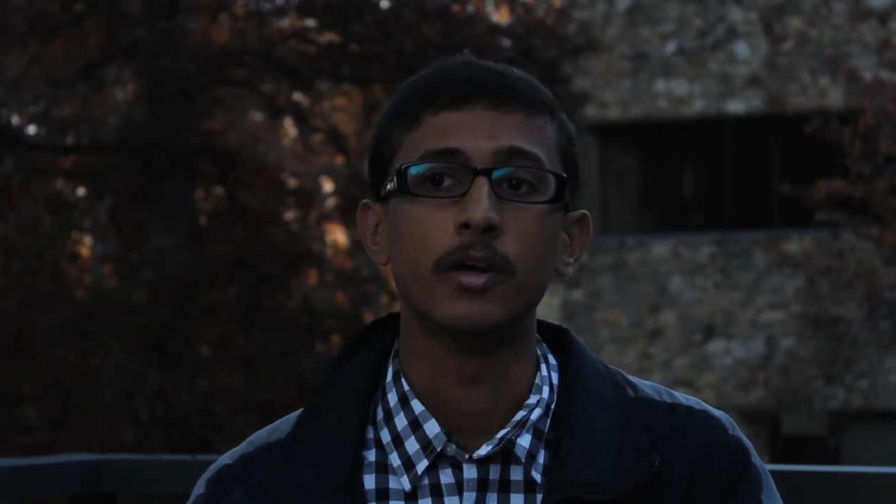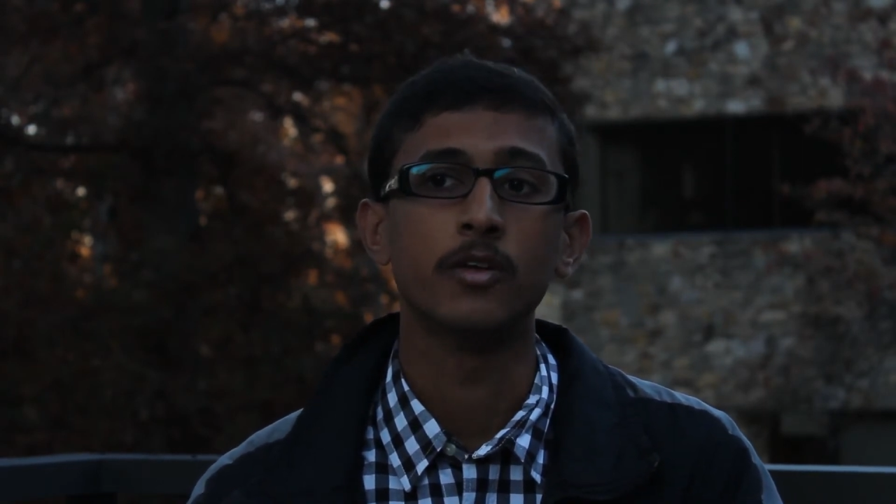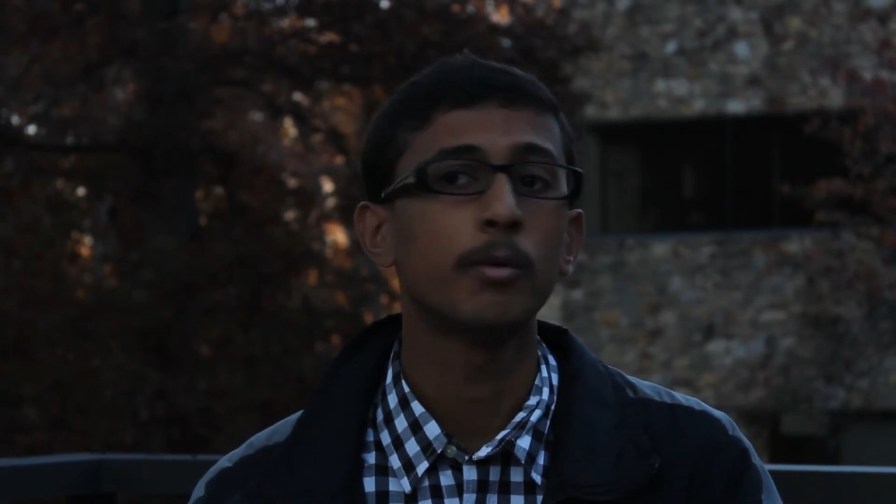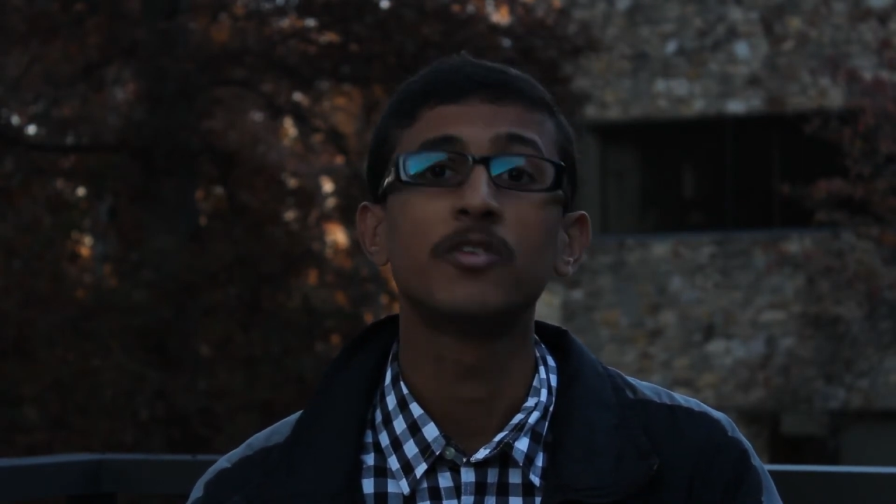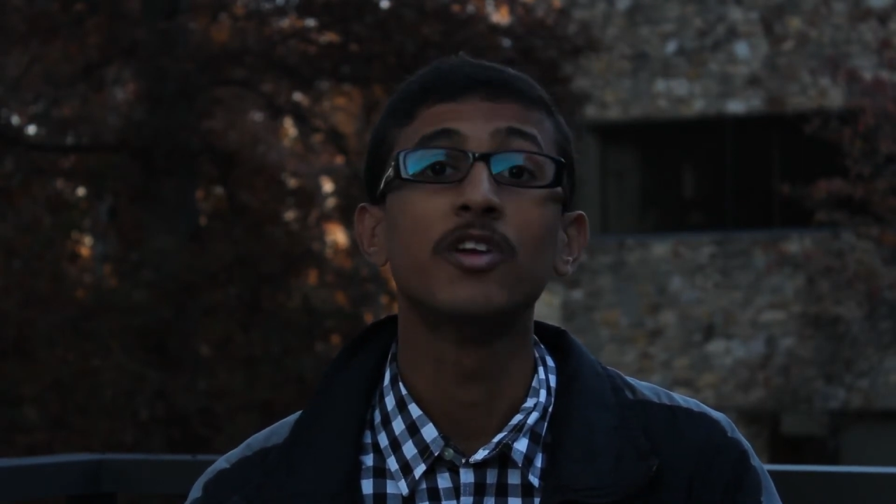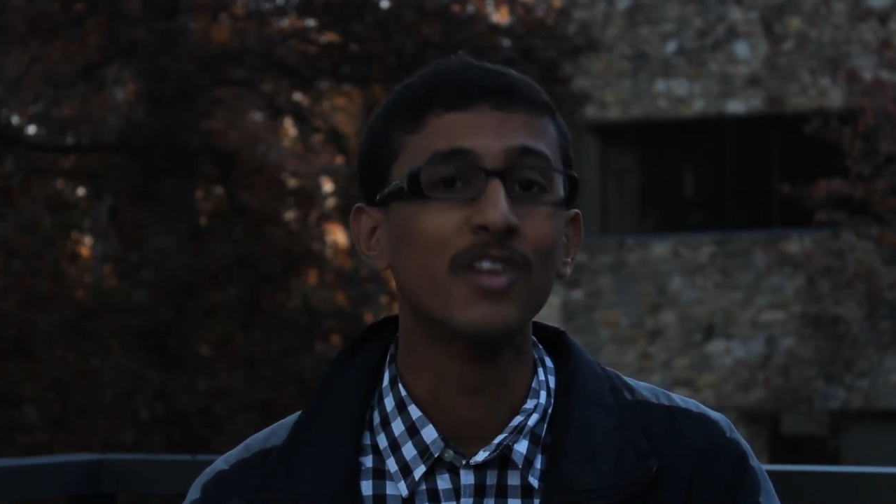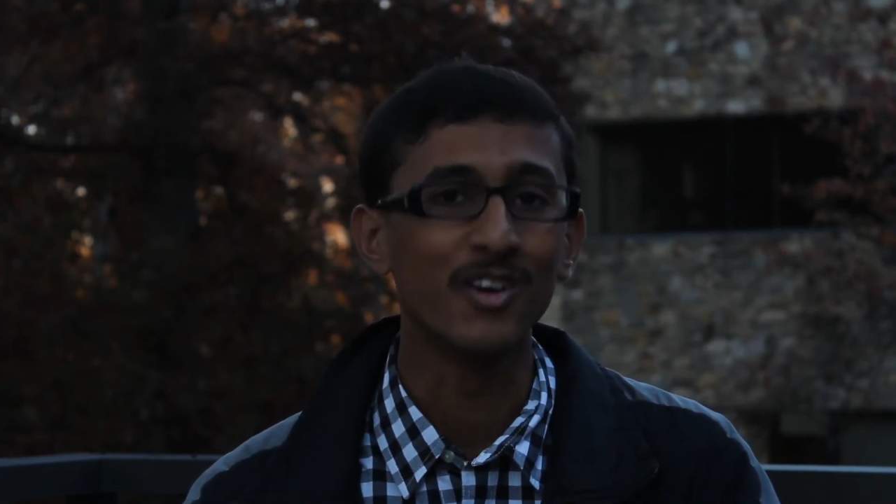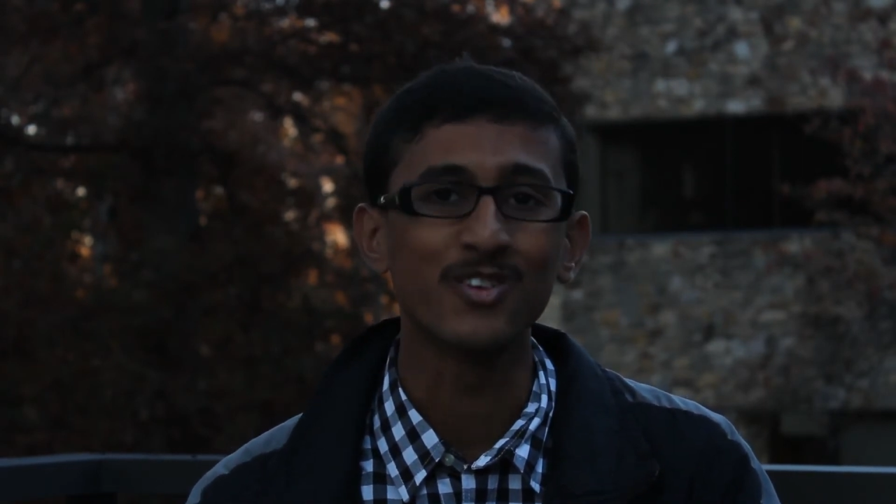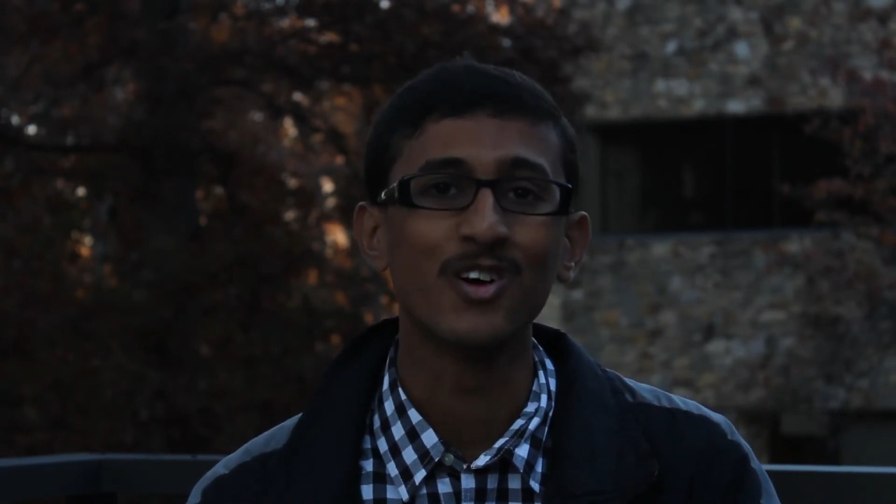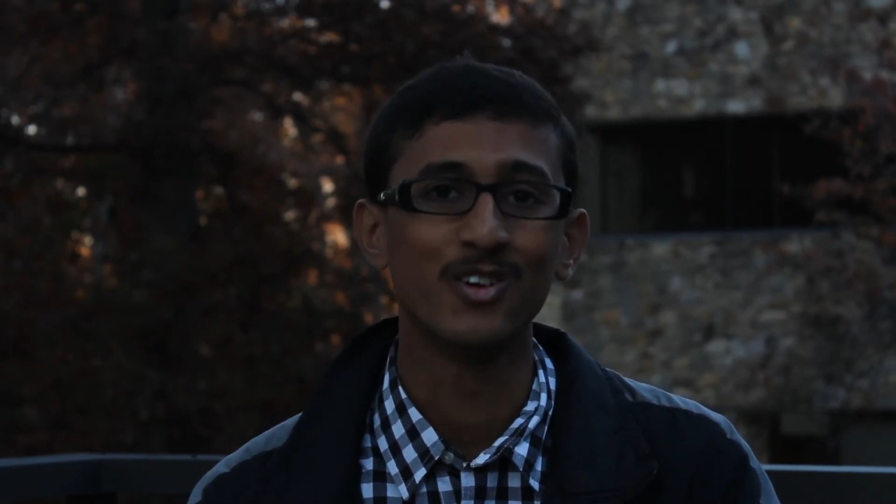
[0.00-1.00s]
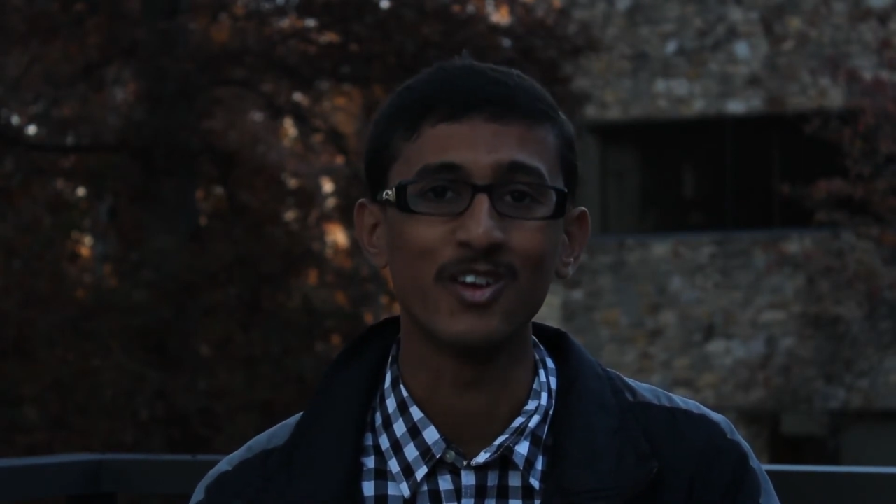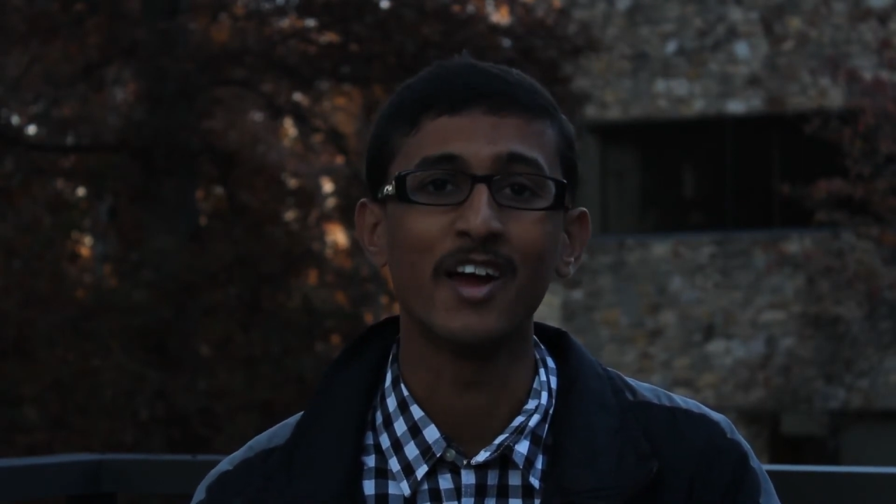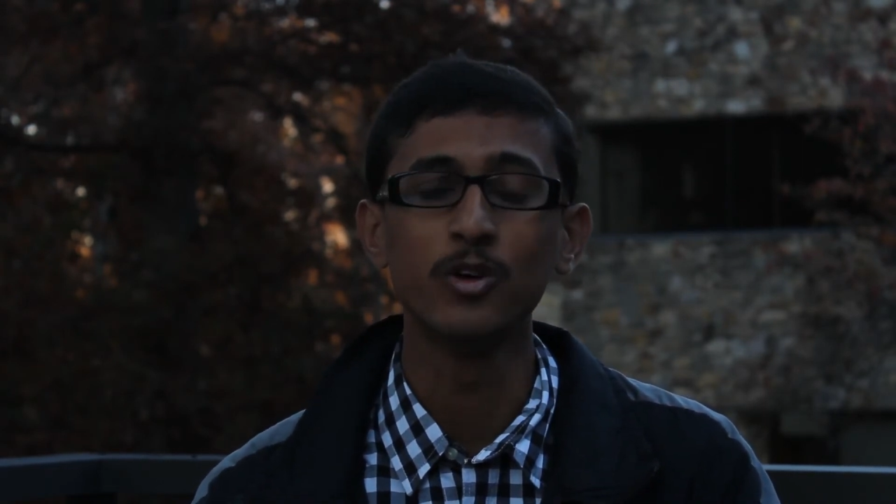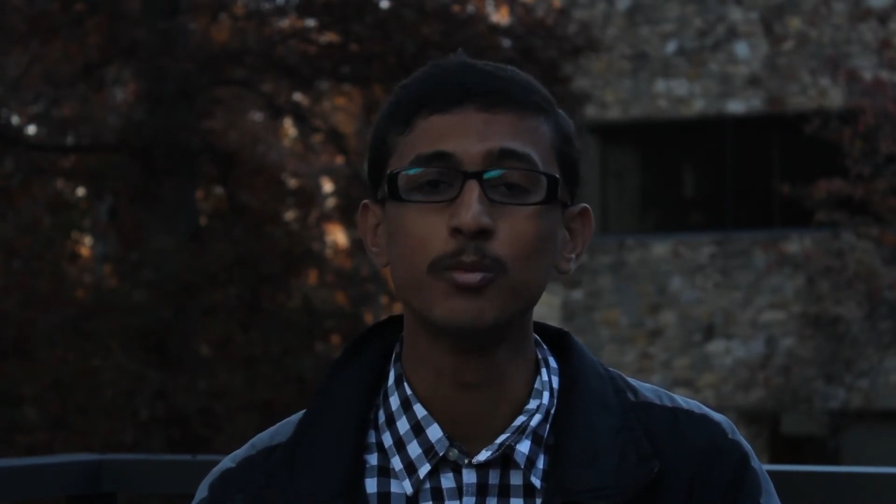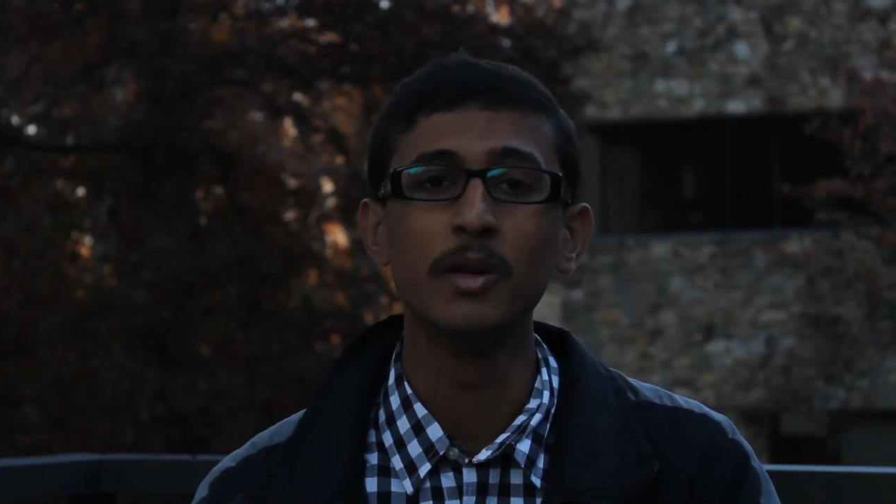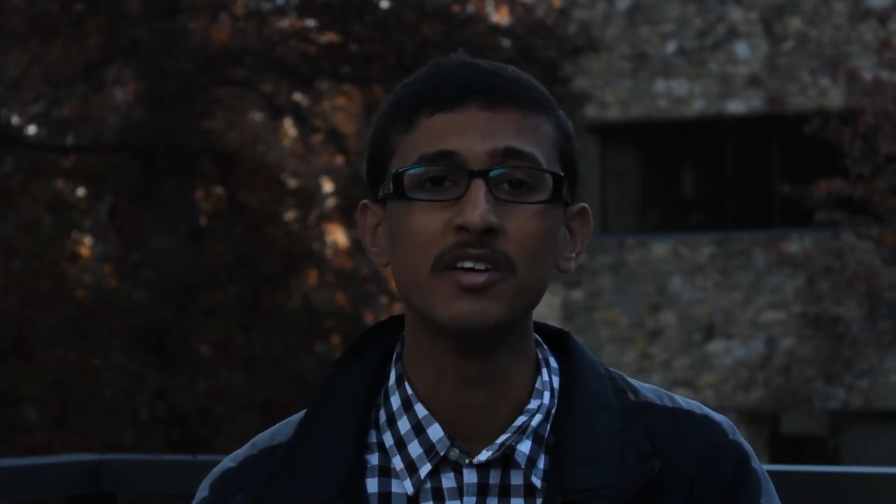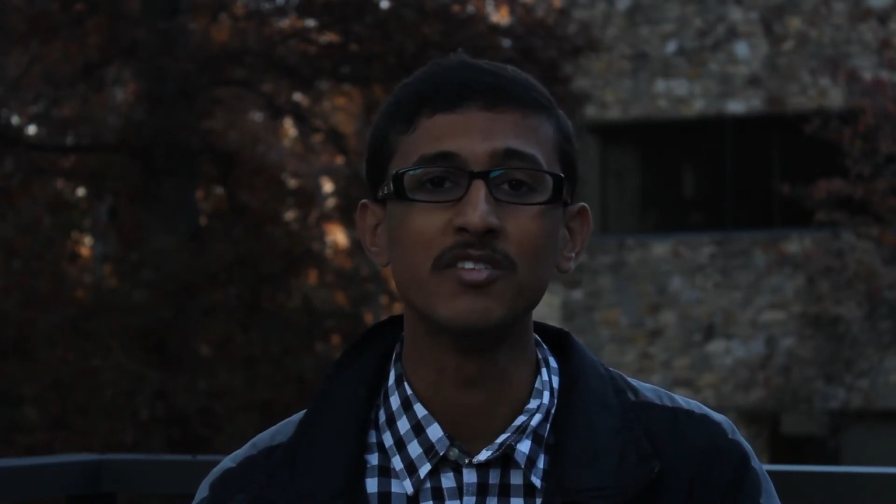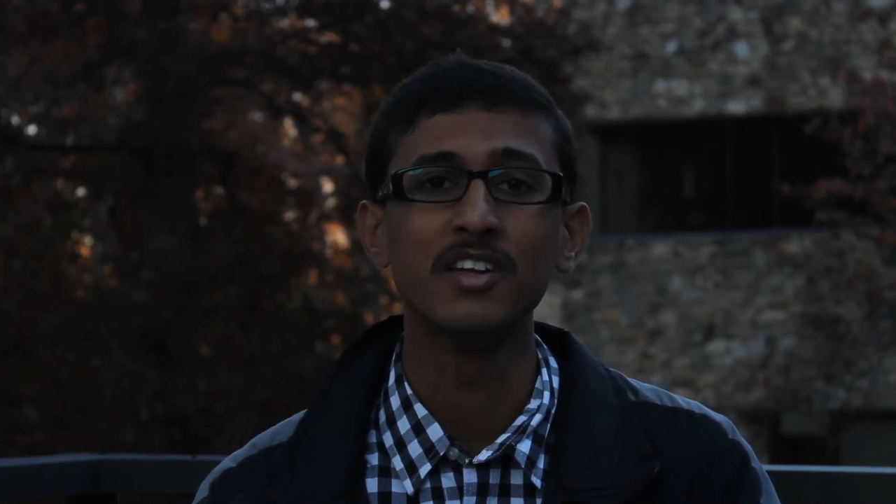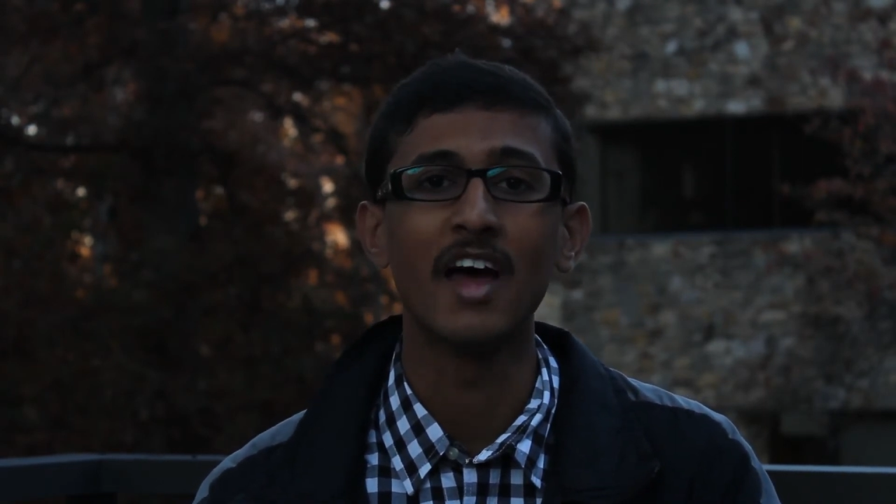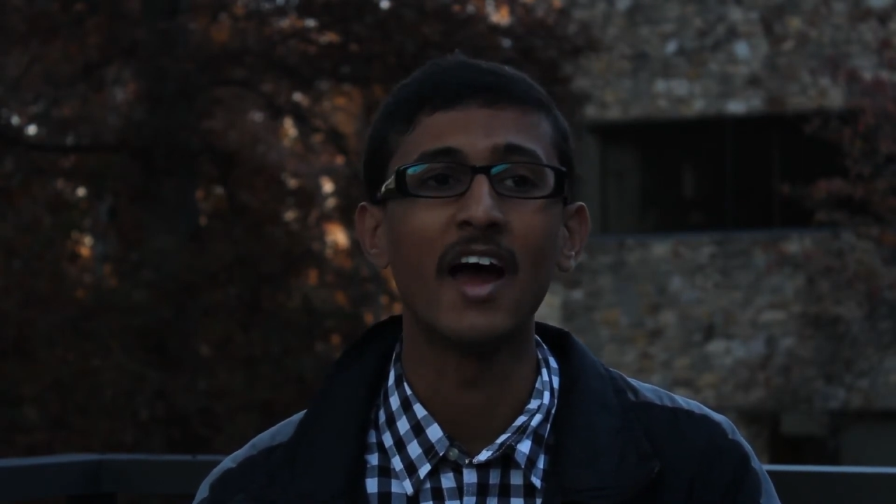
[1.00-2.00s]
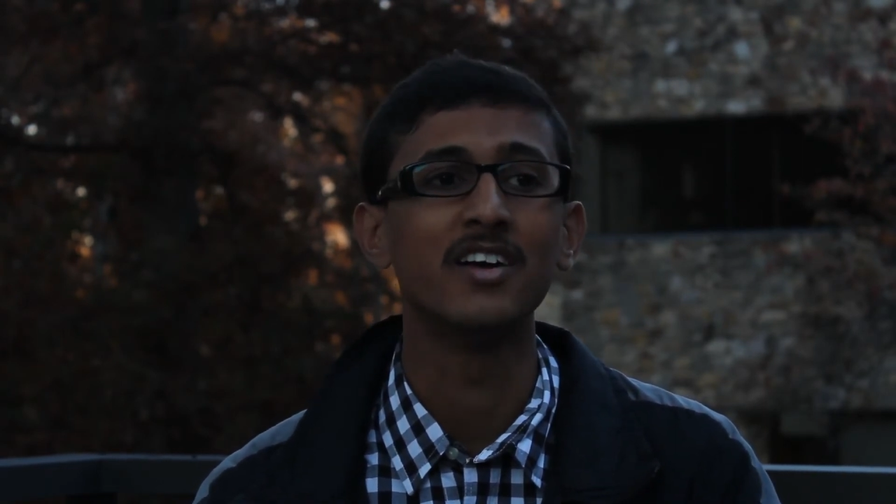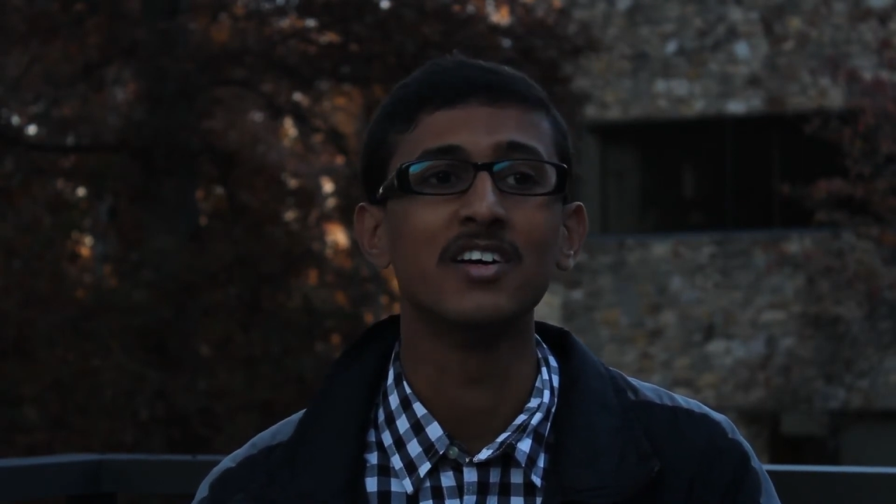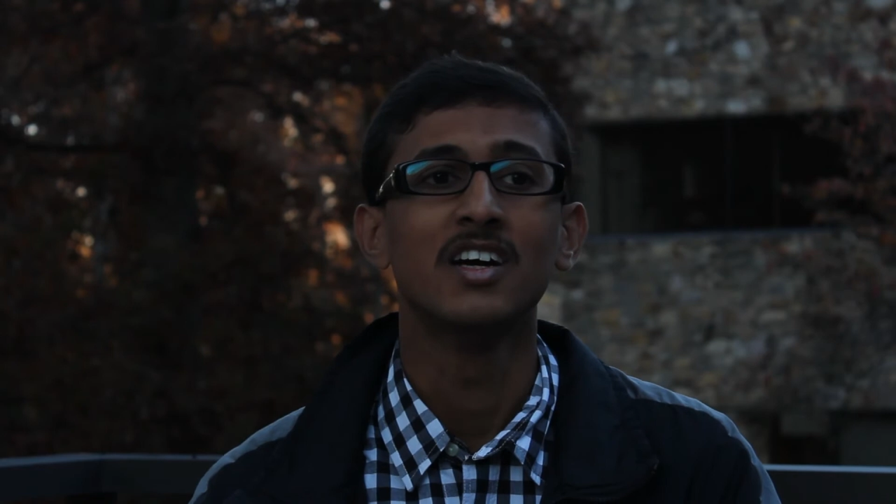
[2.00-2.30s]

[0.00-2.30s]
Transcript: especially the research. I do believe in that,